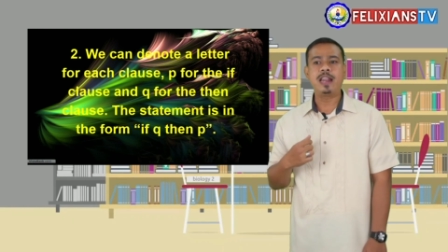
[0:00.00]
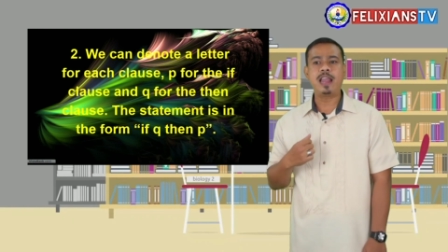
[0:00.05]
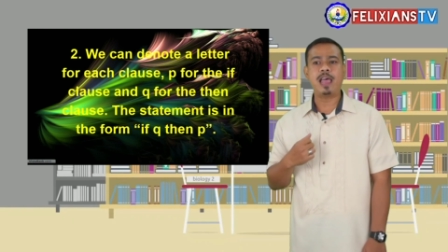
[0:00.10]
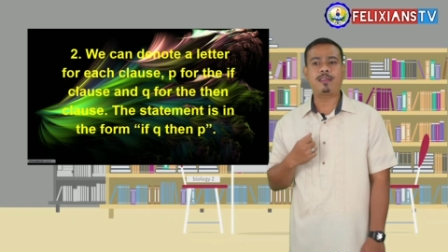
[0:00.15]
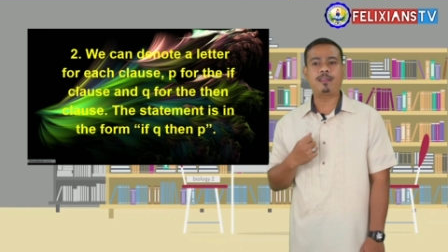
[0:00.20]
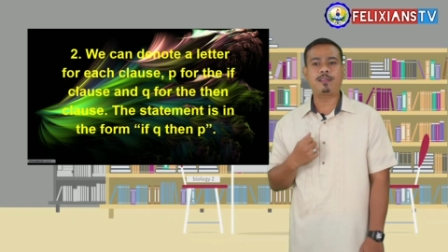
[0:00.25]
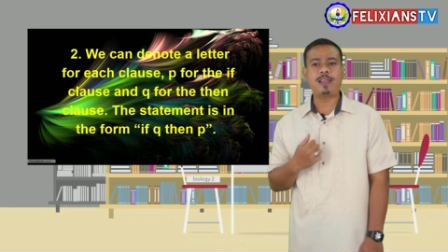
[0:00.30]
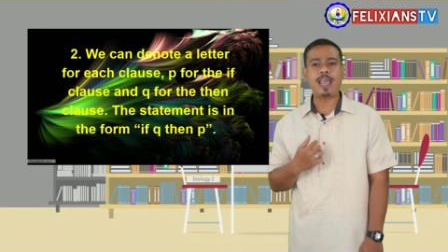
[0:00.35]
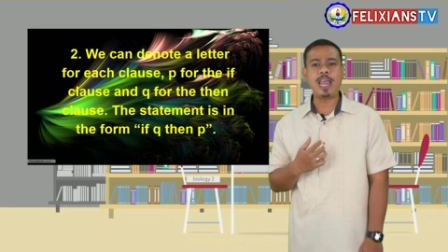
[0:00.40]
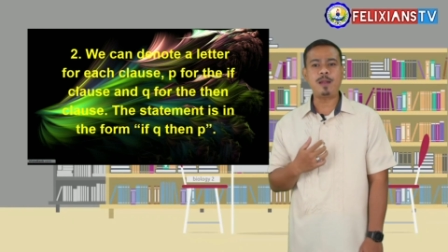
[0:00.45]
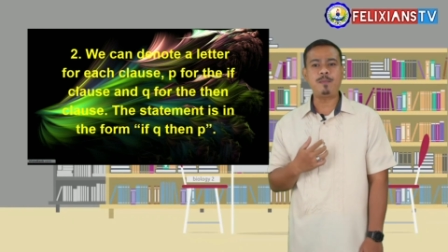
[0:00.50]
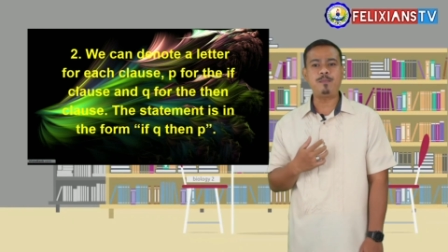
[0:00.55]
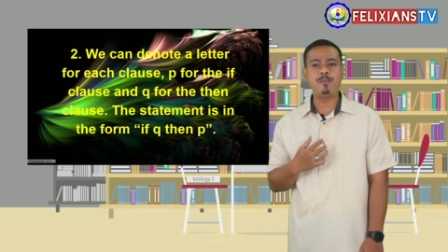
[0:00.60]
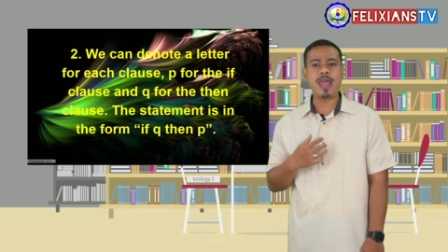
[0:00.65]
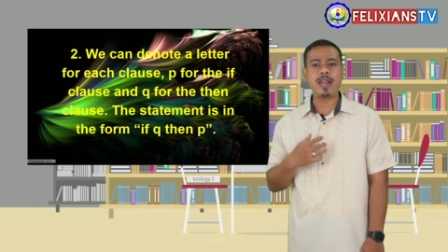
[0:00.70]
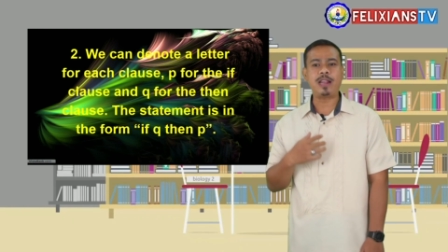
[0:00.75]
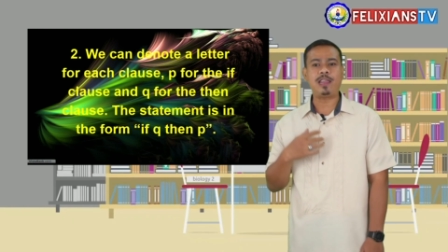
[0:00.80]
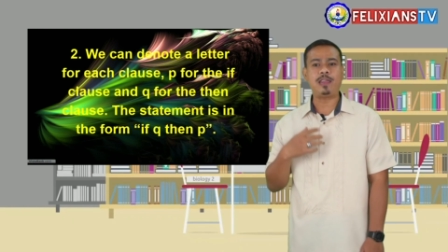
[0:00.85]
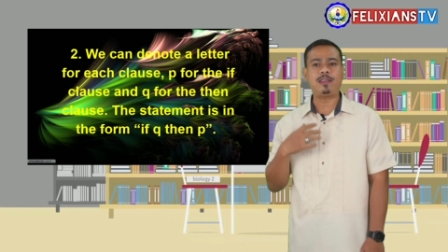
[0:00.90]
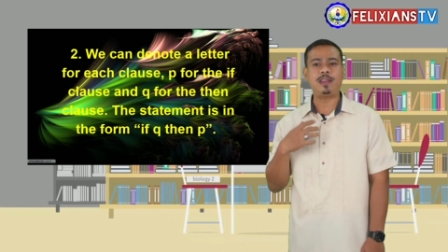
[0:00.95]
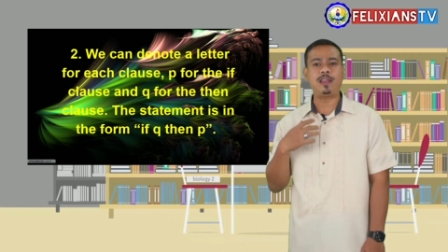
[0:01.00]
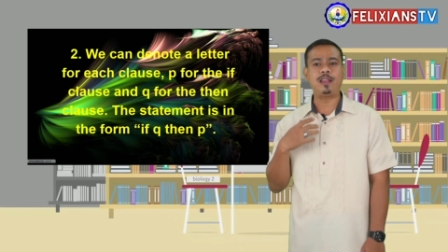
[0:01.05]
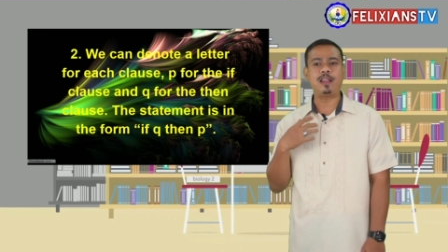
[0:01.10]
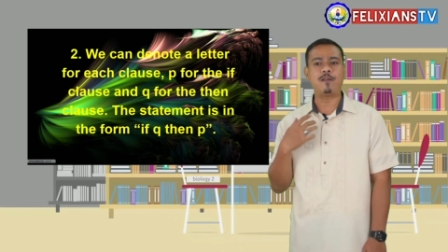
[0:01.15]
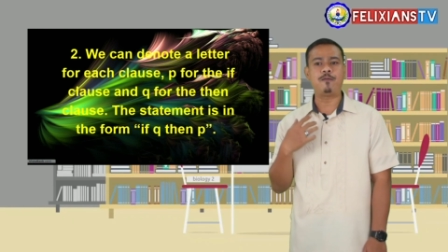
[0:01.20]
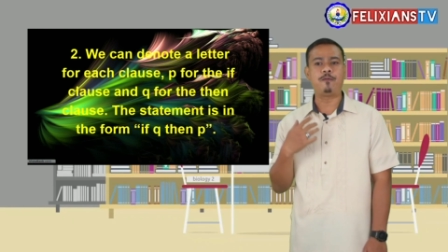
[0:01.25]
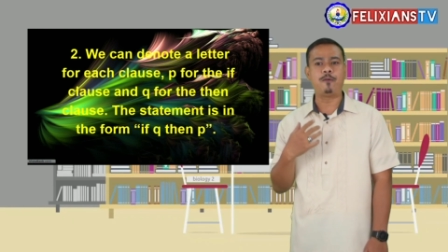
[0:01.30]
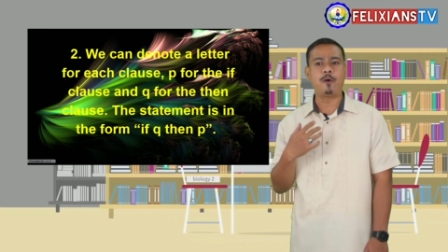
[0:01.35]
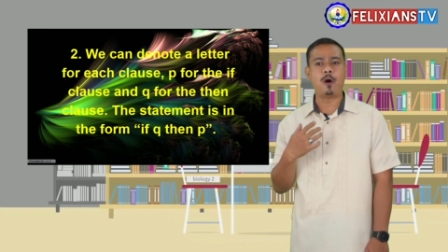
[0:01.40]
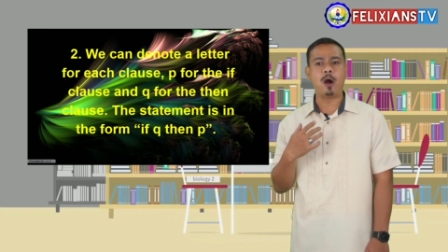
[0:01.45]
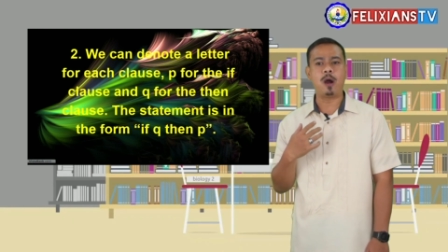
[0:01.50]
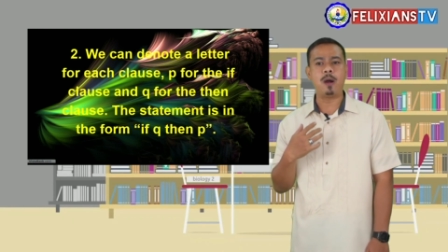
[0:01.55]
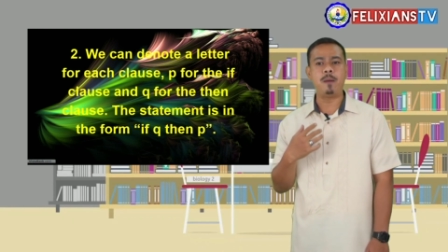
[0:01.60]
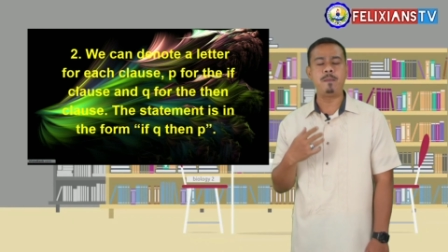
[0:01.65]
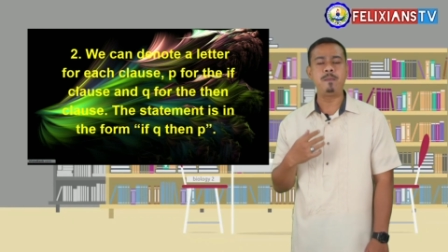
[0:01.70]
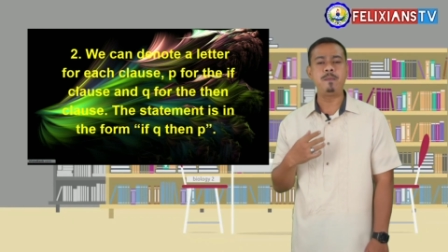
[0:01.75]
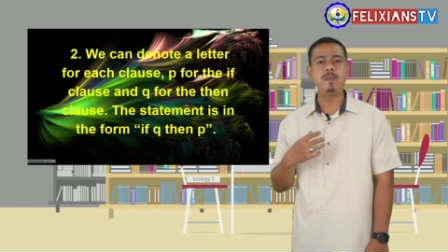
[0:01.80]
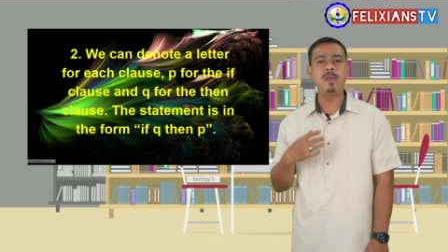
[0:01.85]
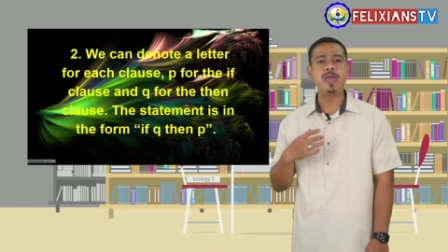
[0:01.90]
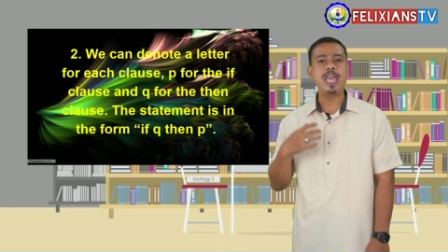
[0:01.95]
The statement is in the
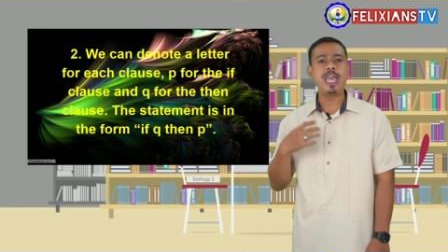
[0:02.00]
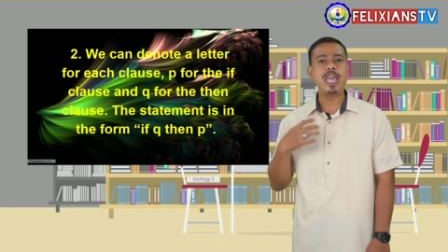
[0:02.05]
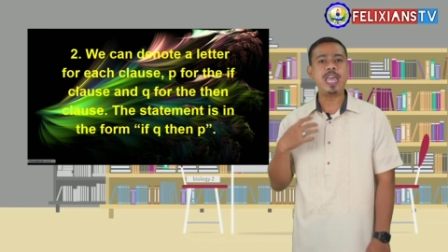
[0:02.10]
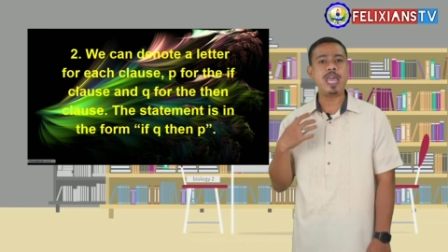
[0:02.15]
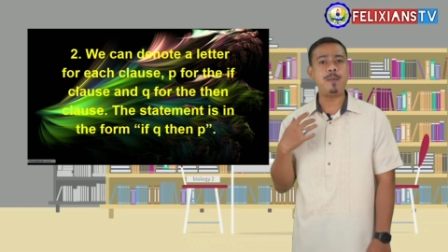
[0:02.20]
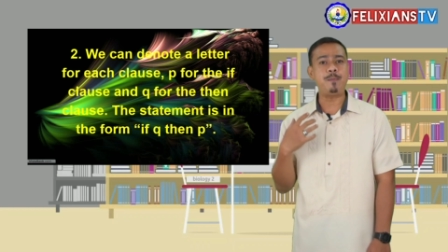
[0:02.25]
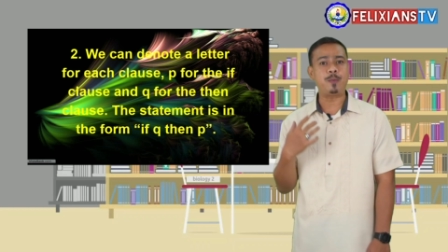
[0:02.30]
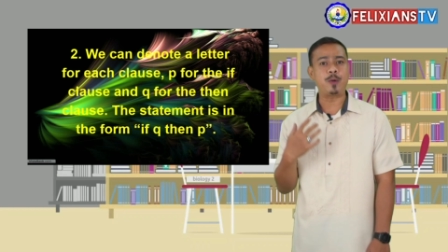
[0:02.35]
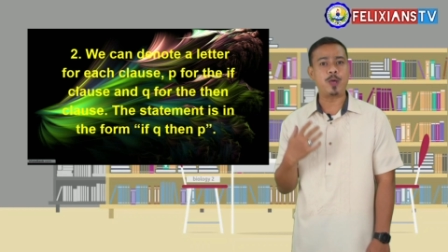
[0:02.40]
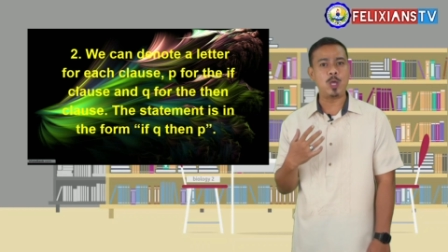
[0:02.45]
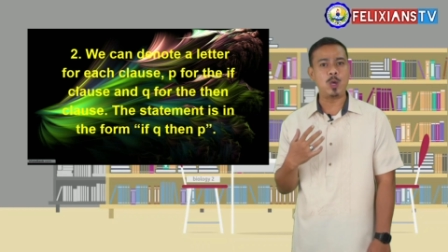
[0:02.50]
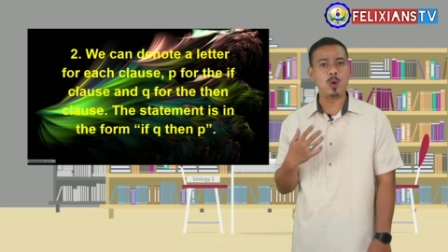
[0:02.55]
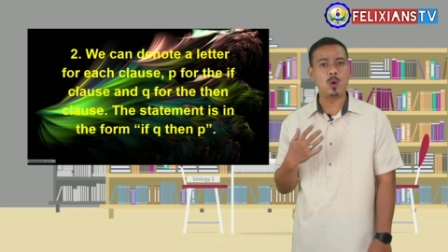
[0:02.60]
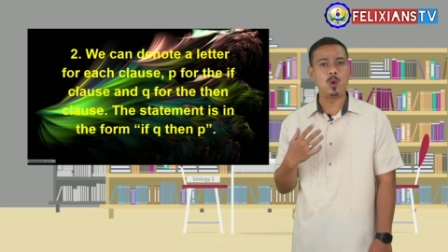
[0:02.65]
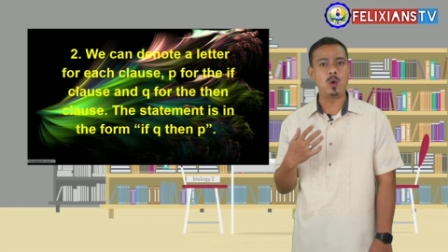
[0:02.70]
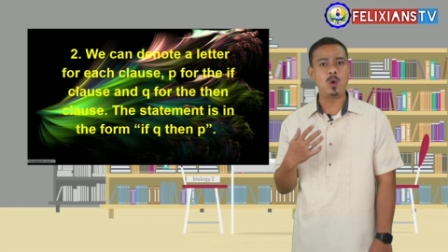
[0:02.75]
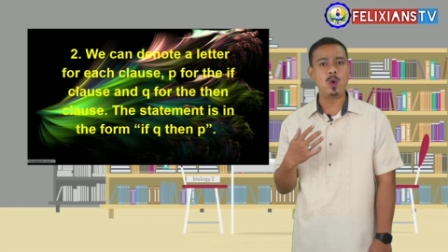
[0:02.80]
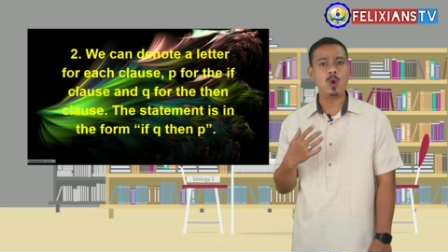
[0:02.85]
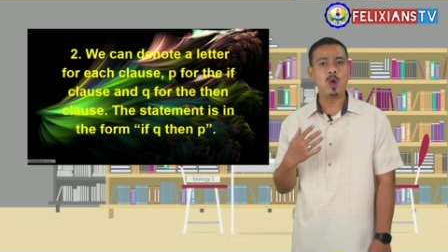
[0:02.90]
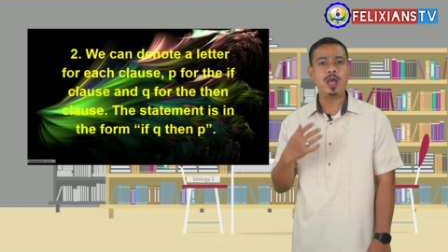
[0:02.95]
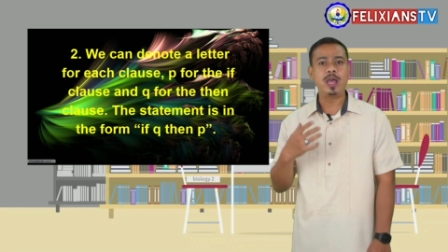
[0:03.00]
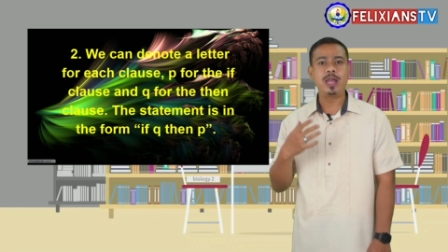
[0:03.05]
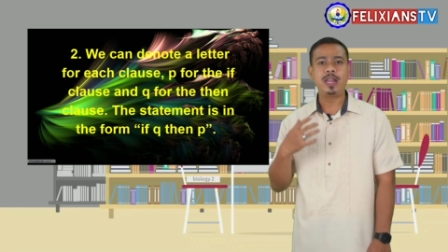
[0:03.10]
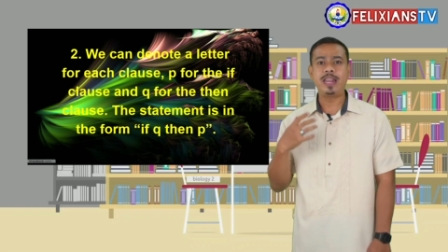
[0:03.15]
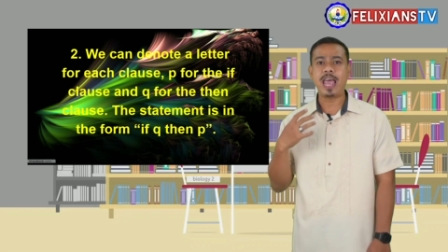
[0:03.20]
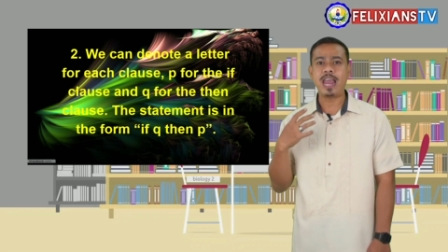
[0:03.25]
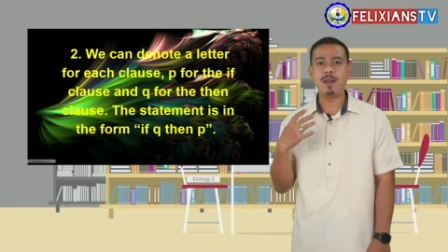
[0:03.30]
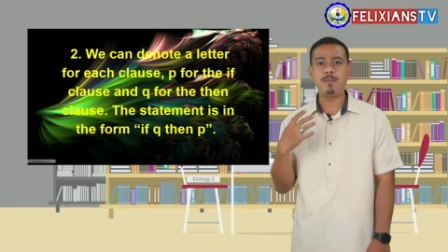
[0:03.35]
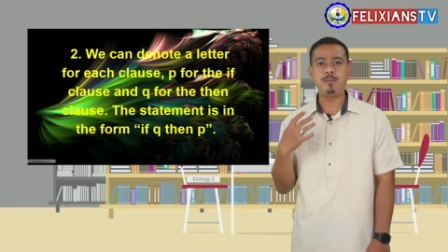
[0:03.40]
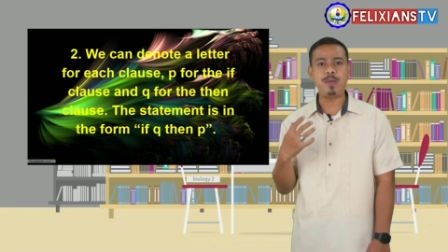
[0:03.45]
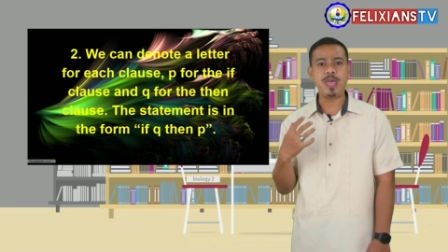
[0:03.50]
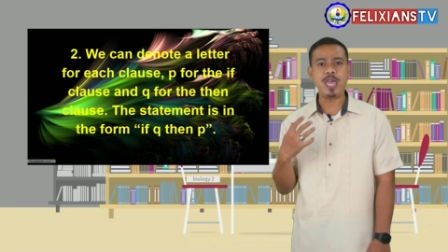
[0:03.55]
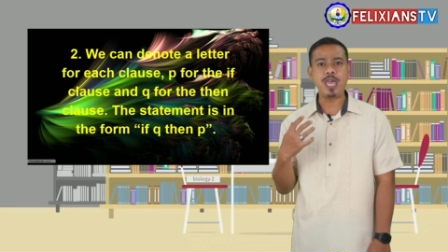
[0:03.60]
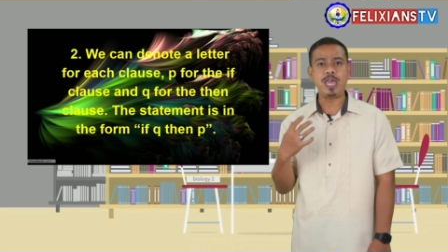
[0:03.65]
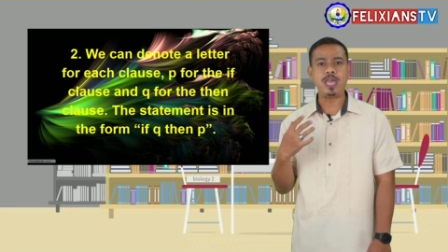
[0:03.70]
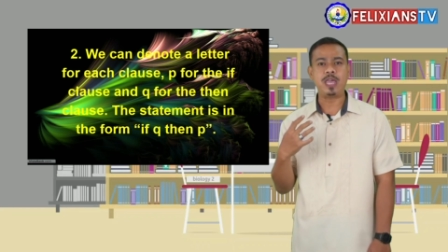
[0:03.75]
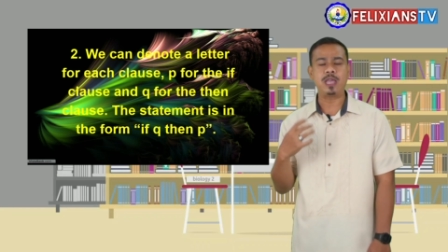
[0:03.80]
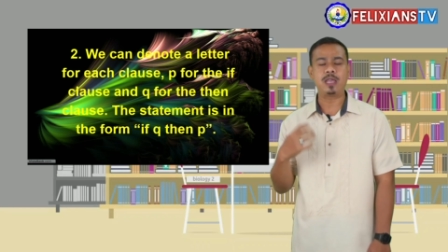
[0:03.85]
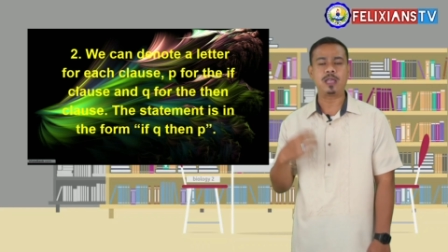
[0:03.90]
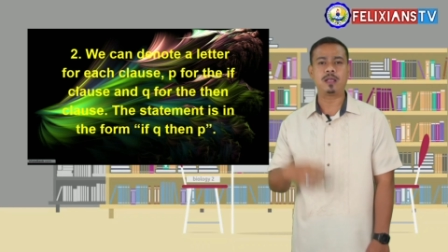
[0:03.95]
form if Q, then
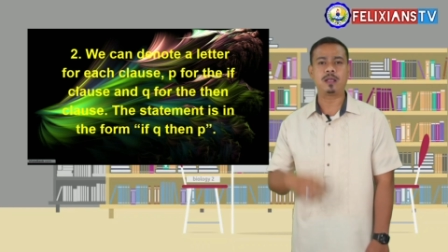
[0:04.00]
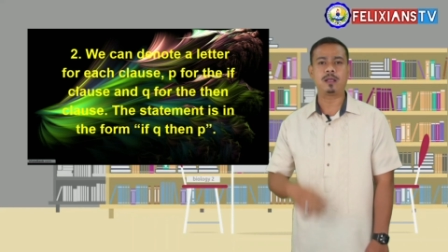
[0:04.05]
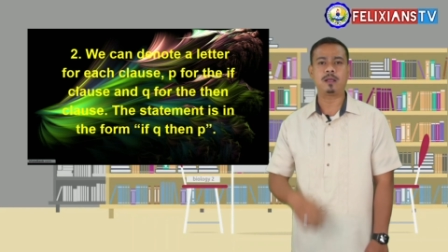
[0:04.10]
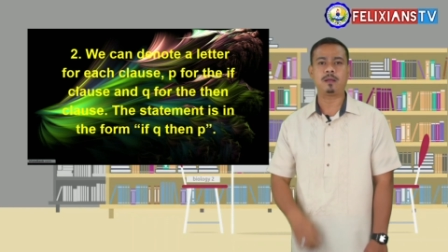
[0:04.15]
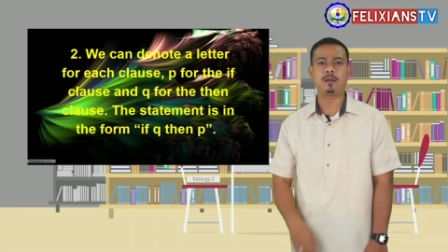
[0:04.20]
P.